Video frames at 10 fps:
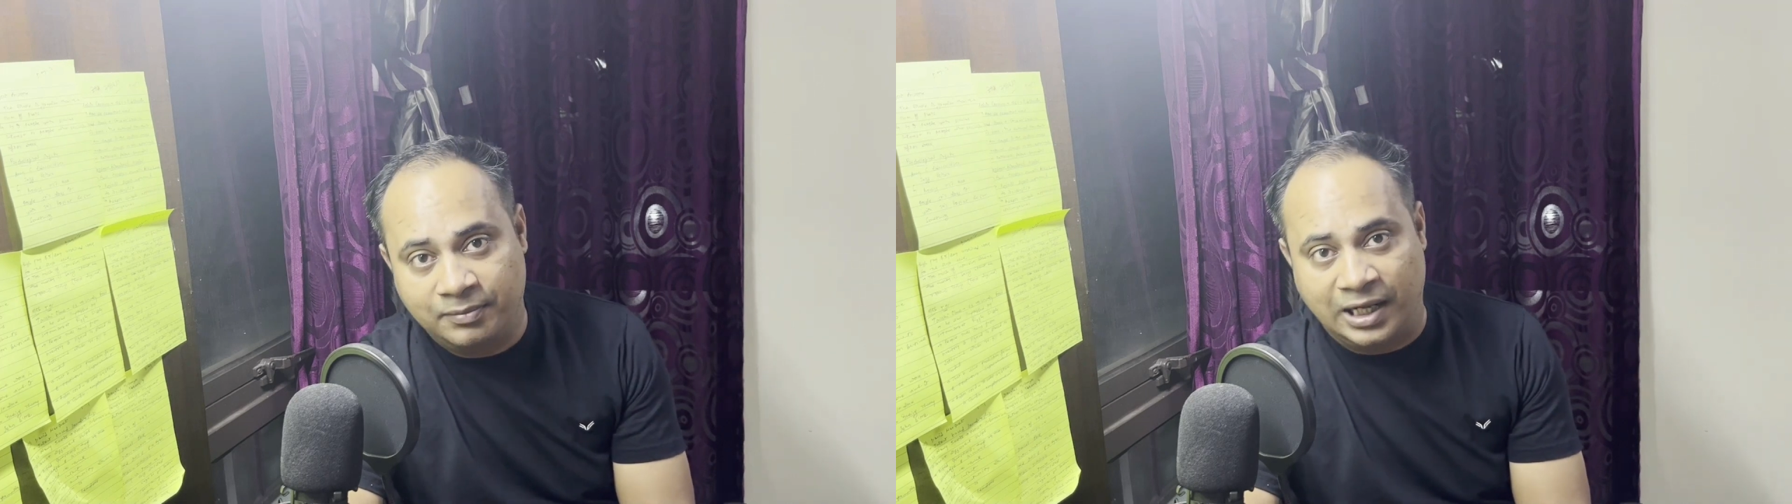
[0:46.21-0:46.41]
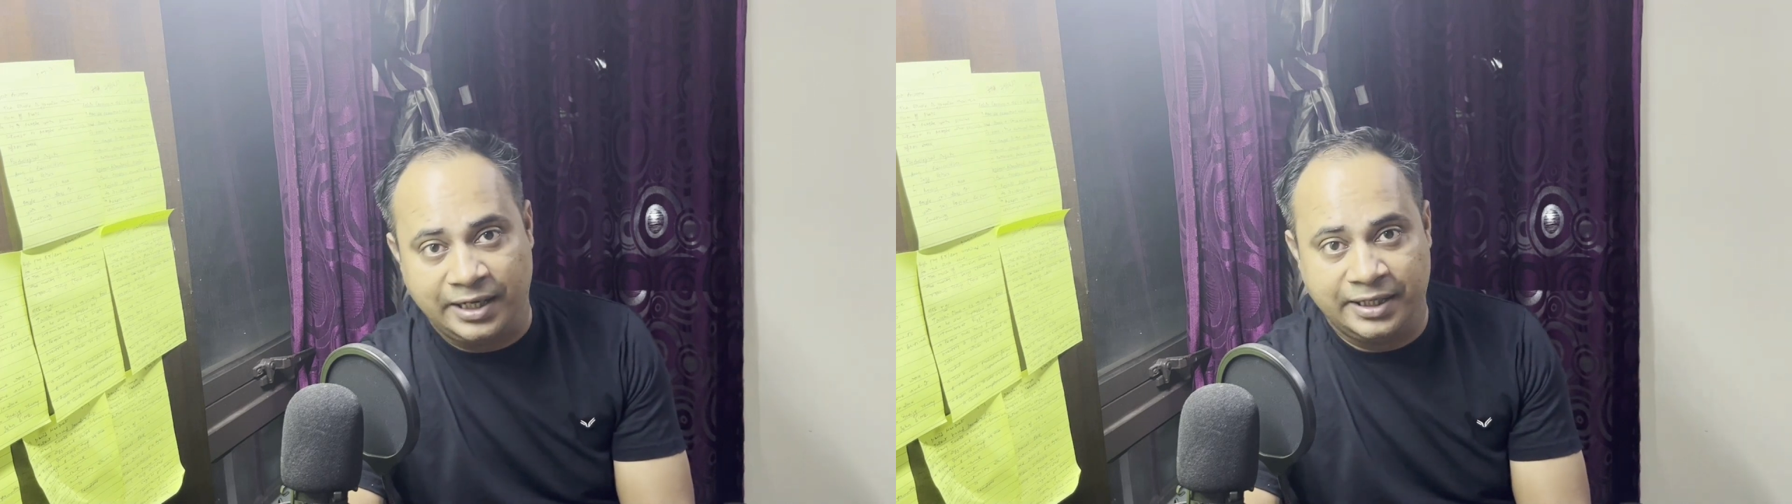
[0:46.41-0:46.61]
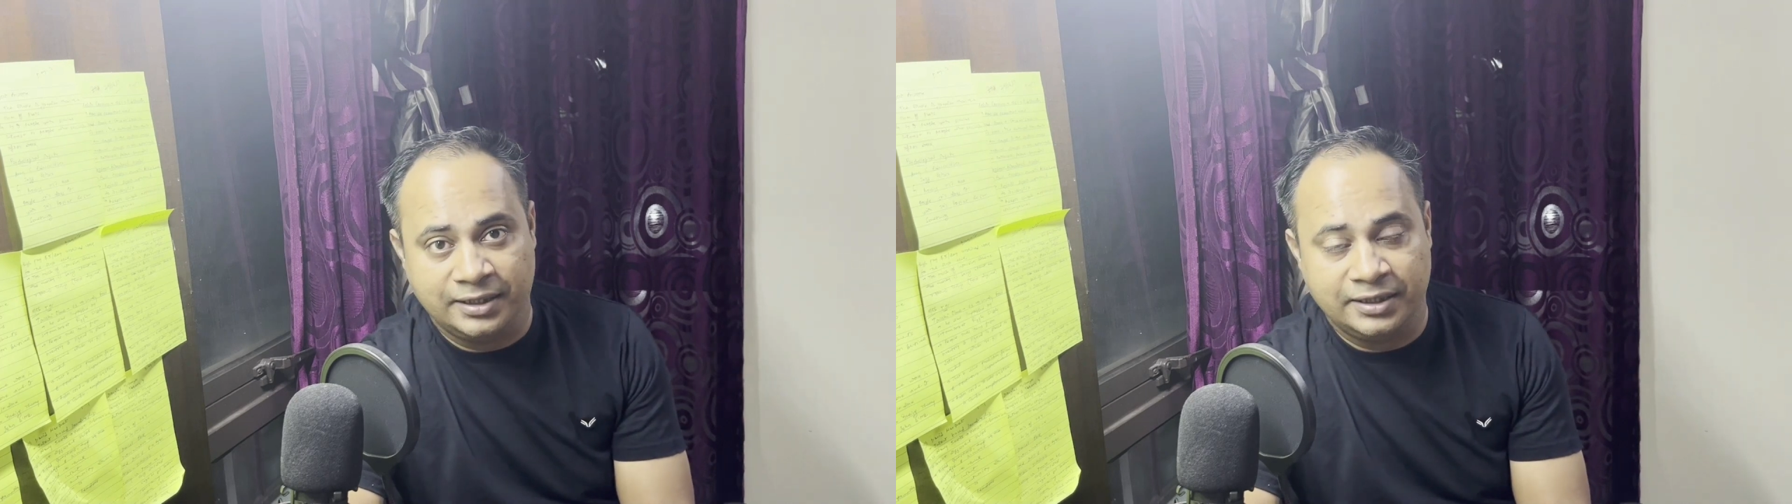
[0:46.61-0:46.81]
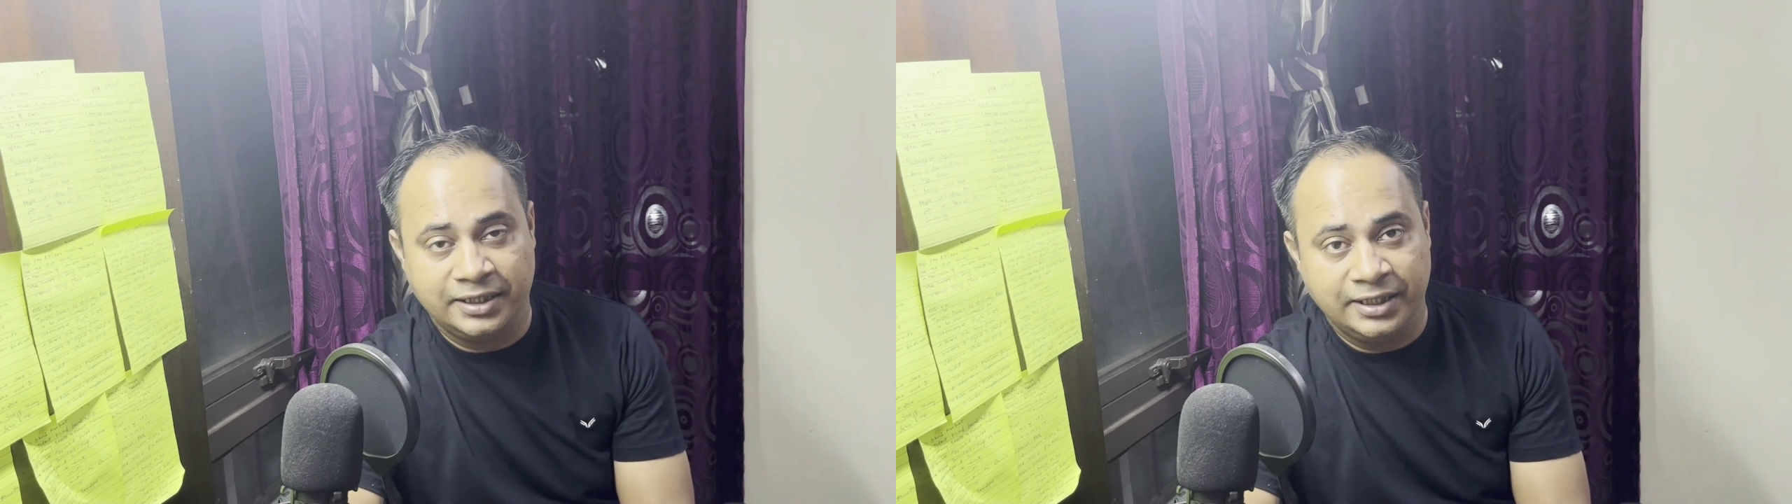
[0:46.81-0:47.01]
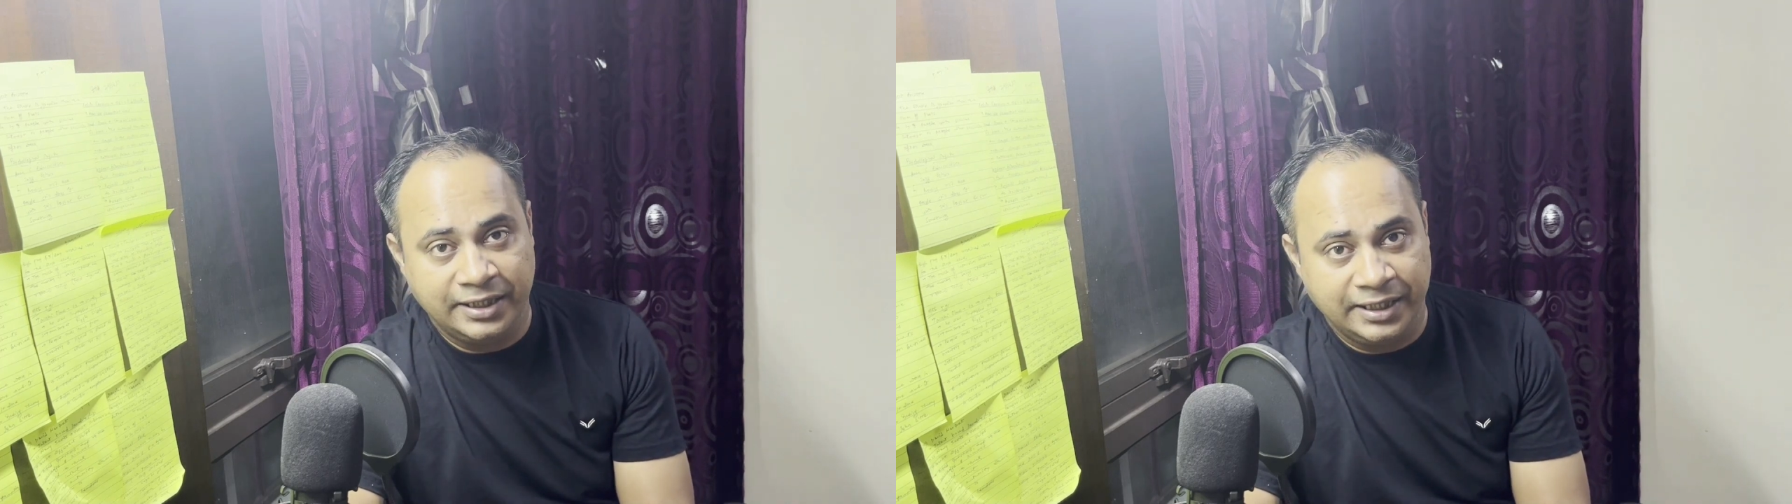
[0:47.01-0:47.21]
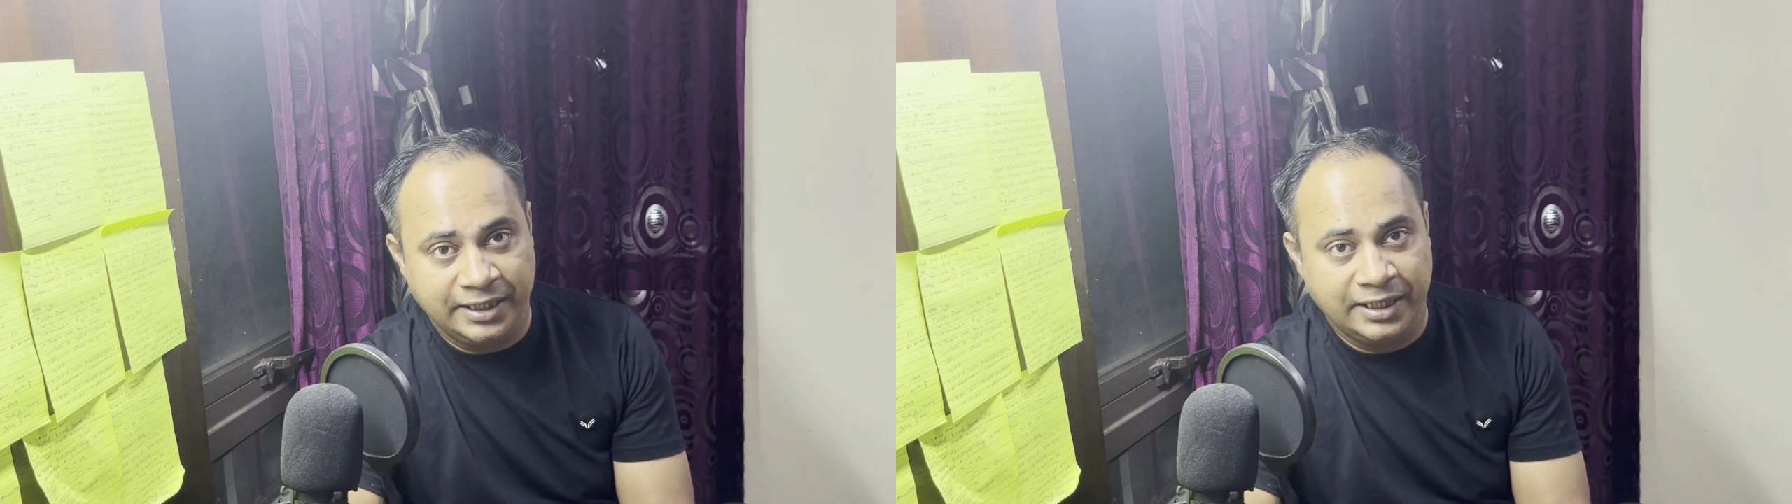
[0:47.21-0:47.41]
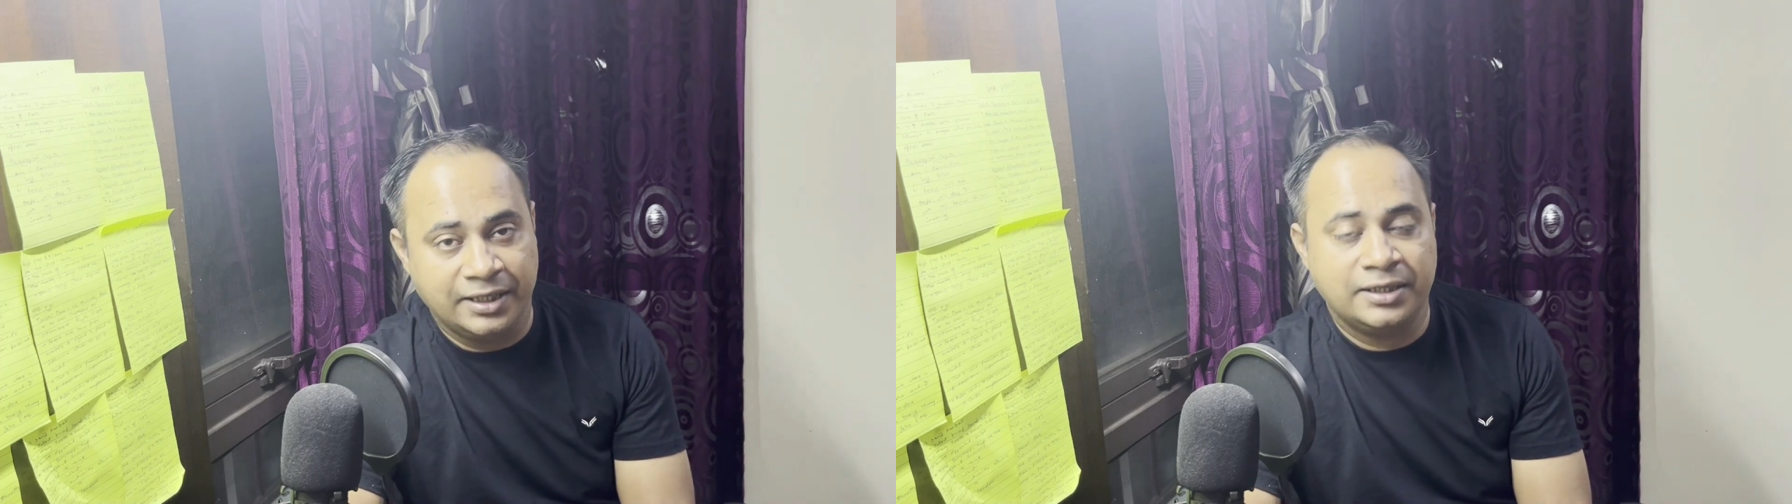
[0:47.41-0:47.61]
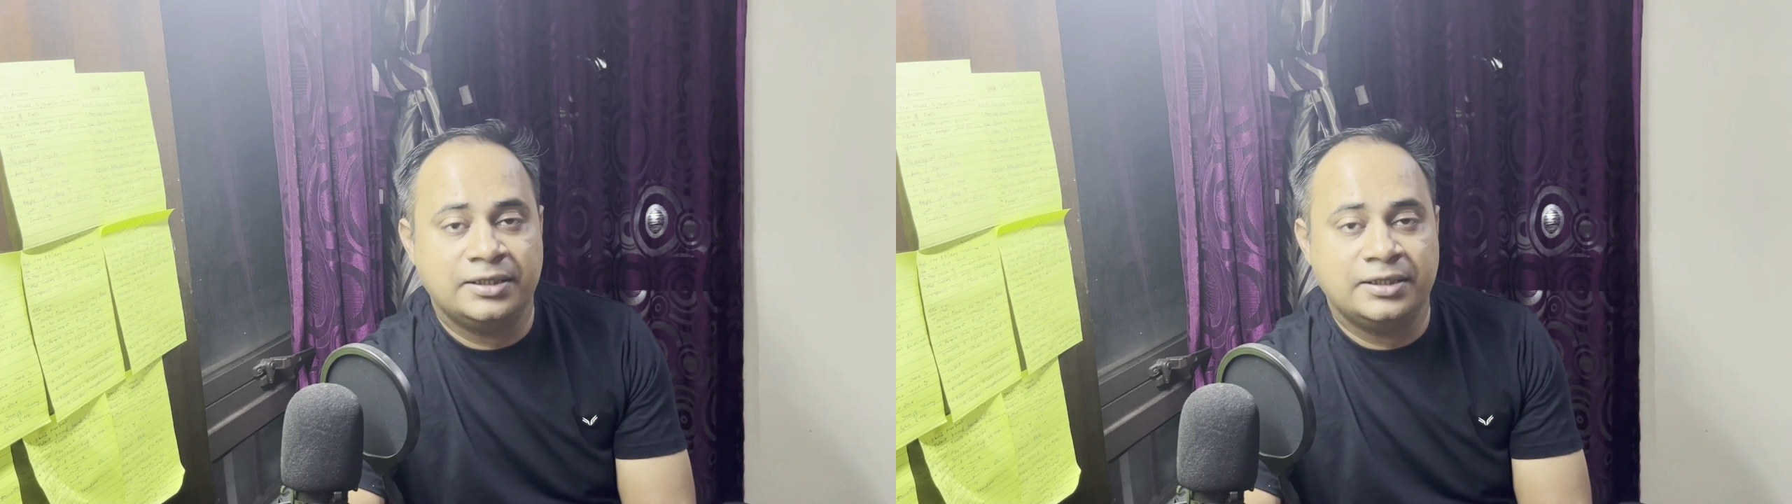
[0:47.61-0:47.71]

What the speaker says: planning in detail.